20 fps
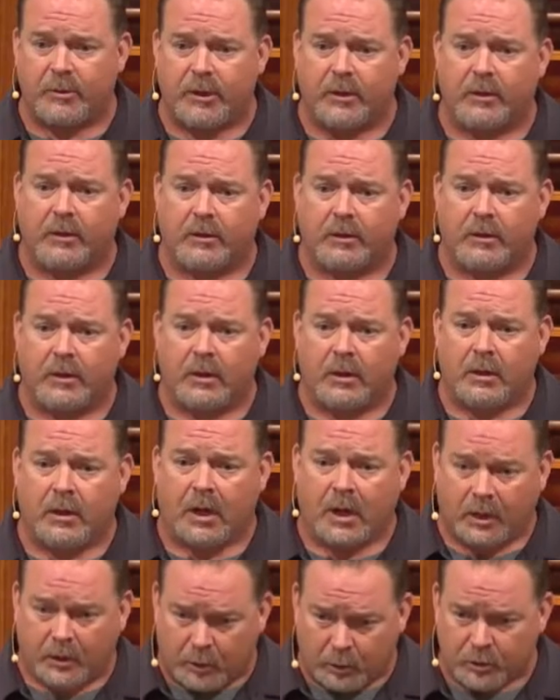here
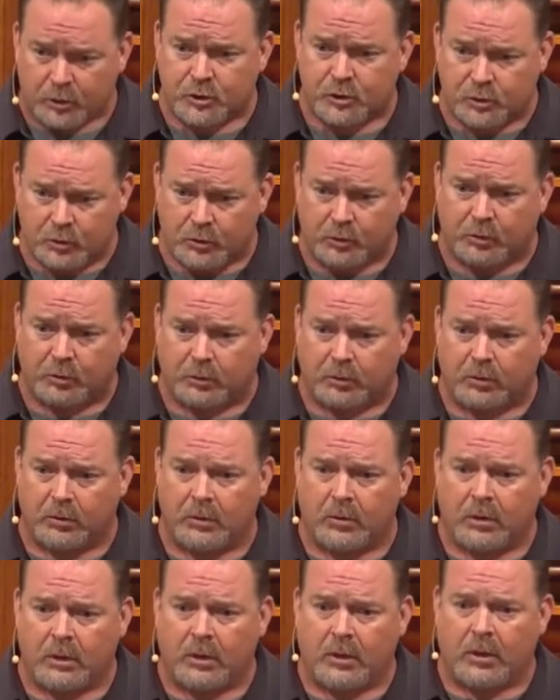and go to school
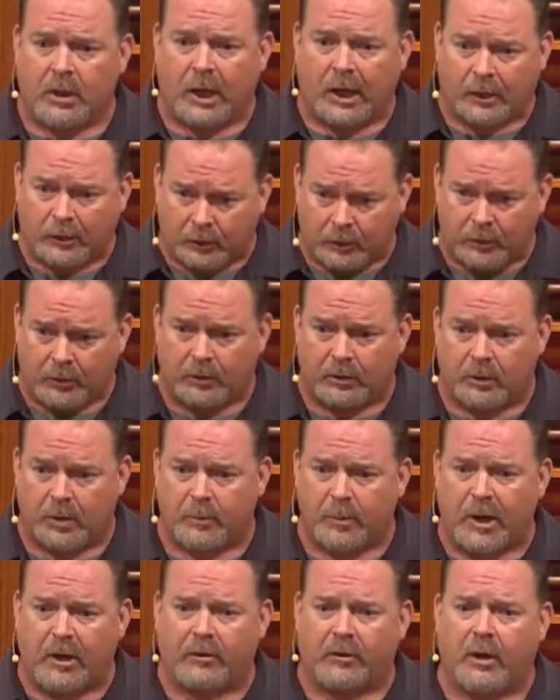and learn
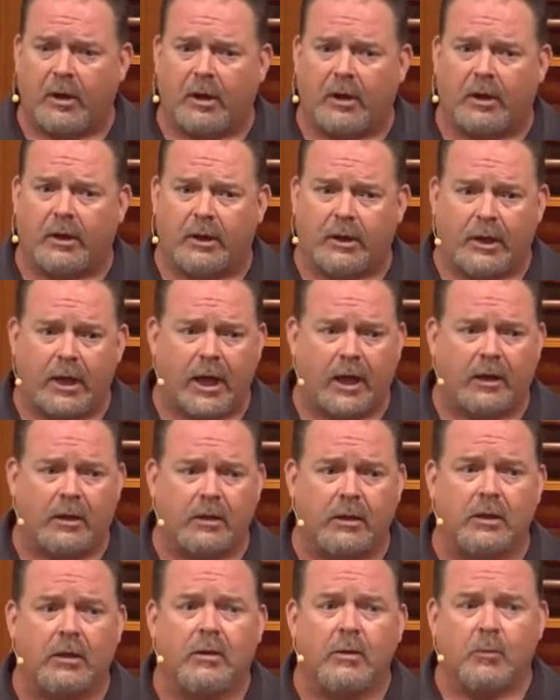about God and how to
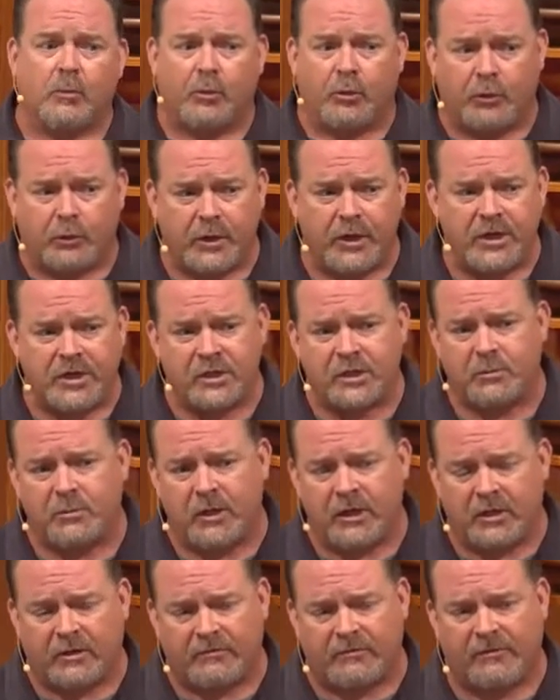preach and
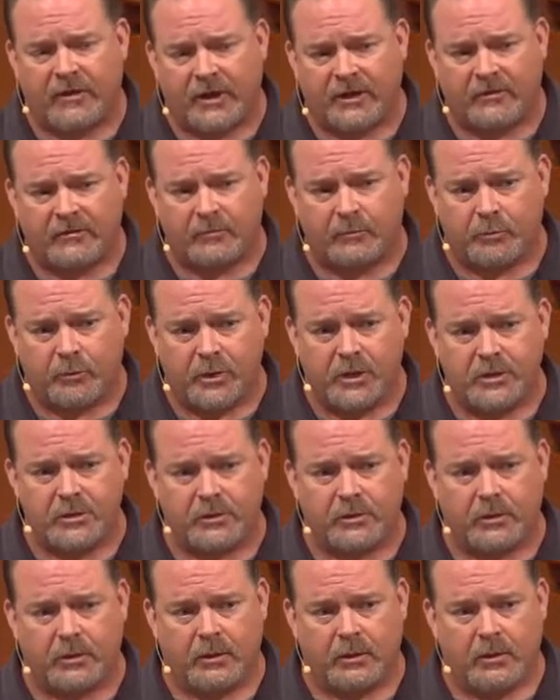be an effective
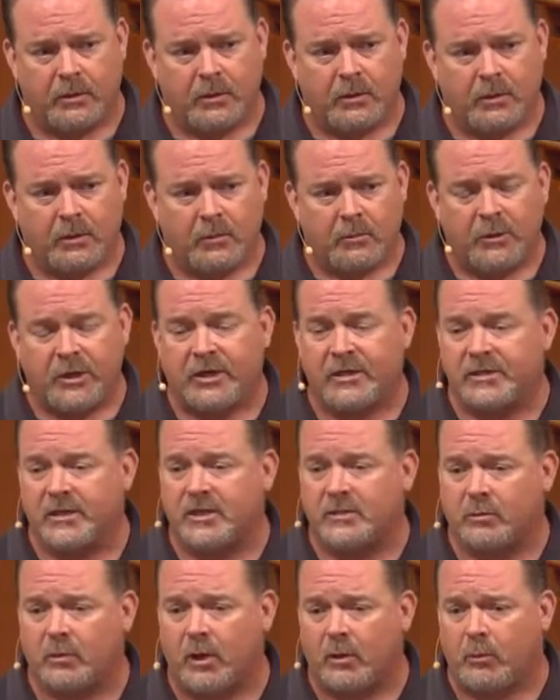preacher, because
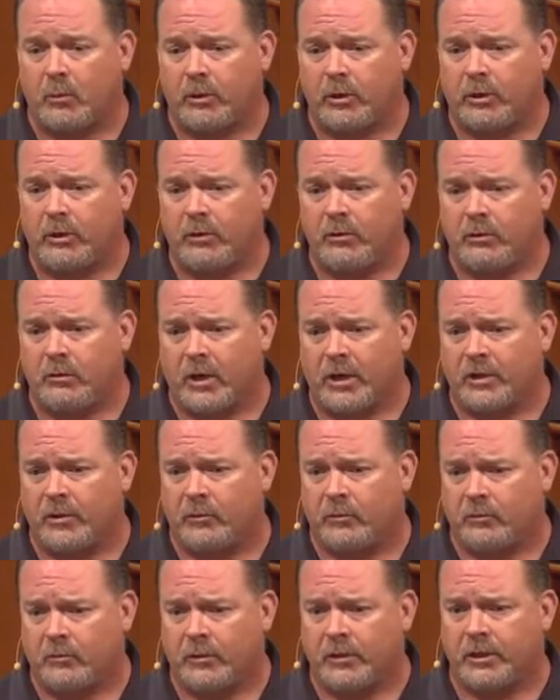that's what I want to do. I
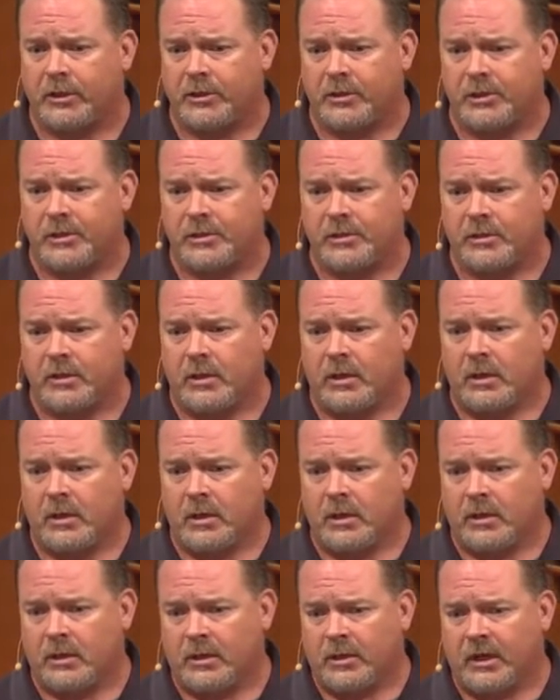don't want to just
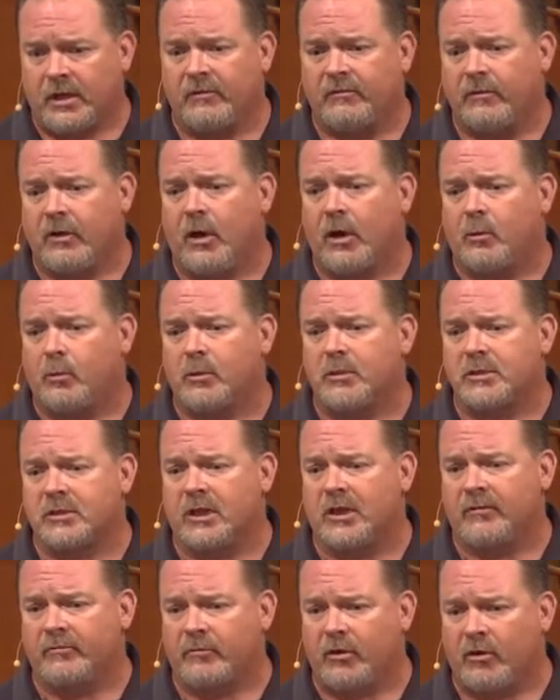give God what's
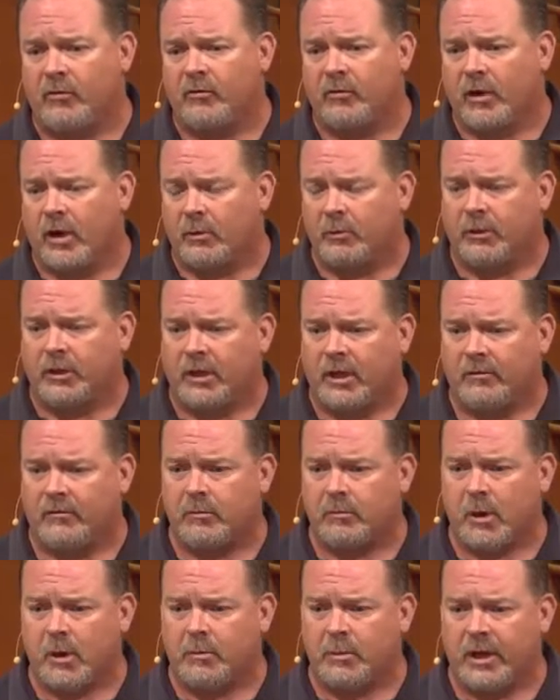left over. I want to give
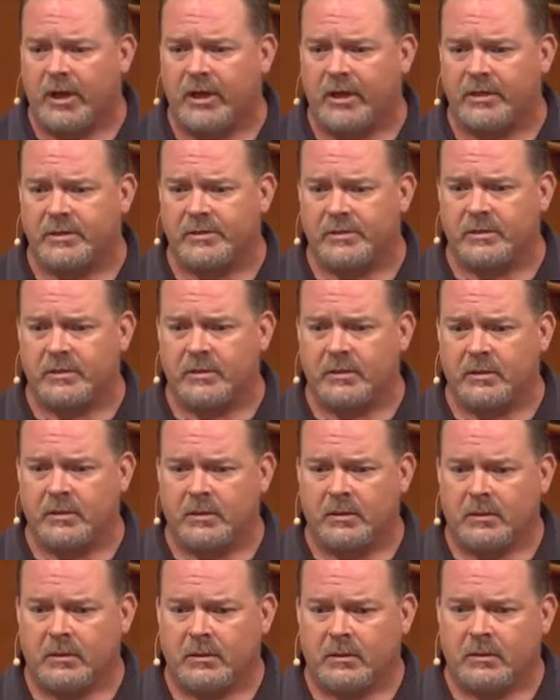Him my best.
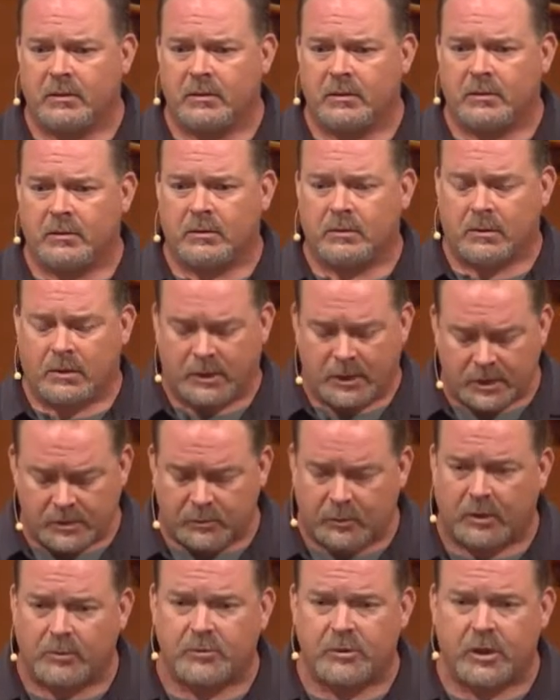And that's
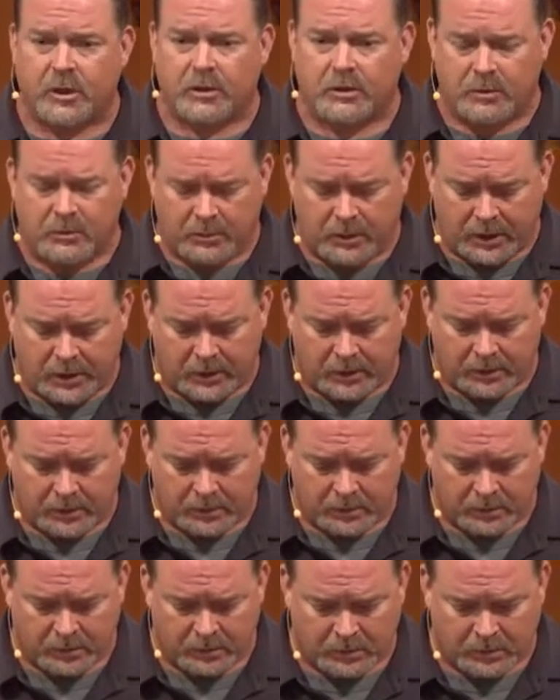what I'm trying to do here.